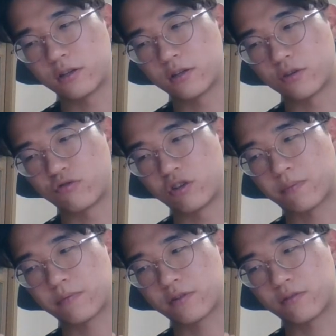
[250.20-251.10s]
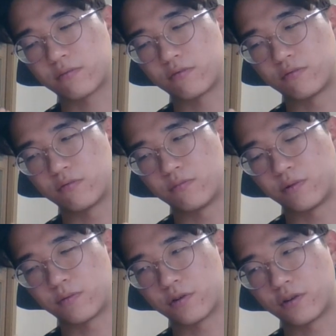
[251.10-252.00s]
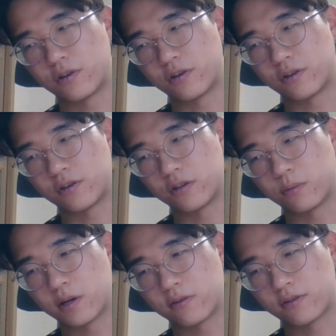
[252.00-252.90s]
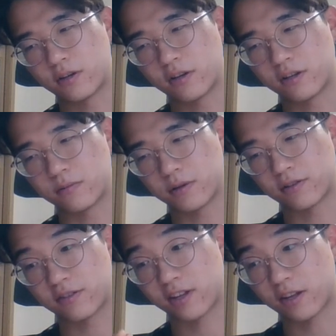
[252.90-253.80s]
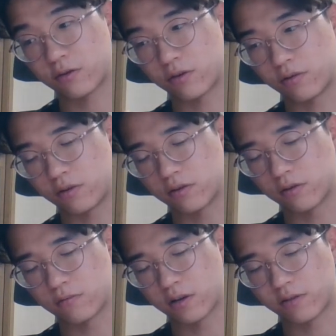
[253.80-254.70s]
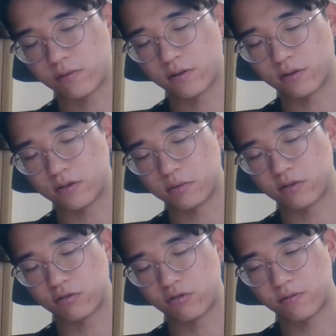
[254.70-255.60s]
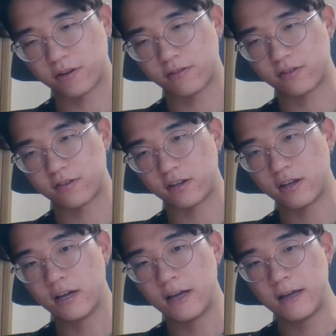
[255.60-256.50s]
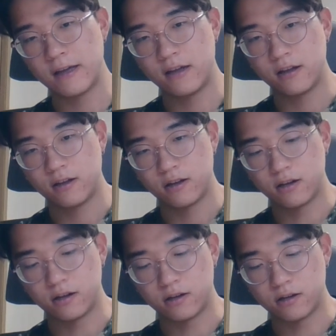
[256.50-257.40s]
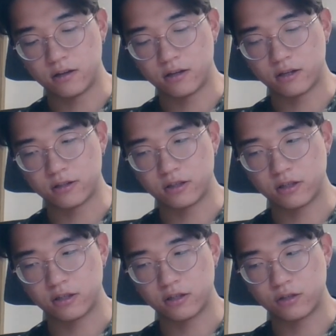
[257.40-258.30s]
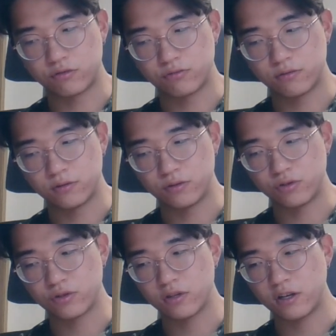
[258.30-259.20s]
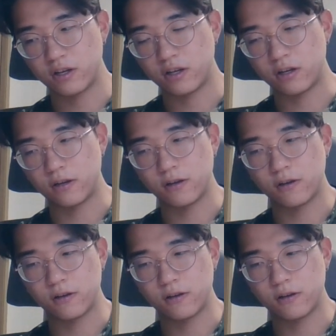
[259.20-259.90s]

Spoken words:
the drift, before about telling about the scattering, as we learned about the drift velocity. The usually